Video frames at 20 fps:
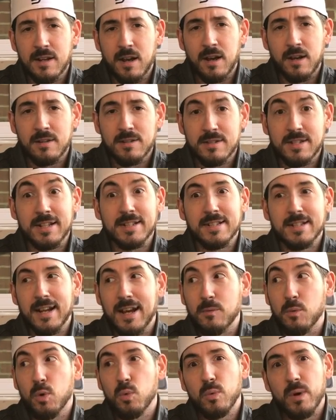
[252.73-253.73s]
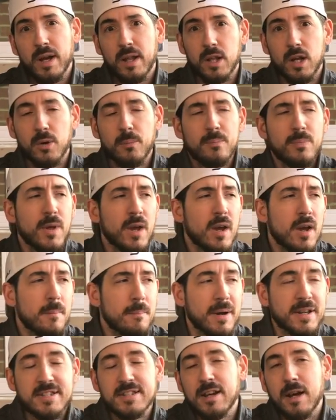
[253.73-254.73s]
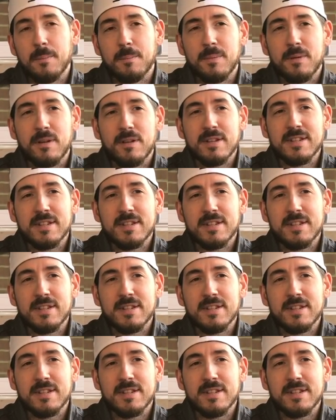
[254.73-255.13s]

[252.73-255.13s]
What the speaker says: my sub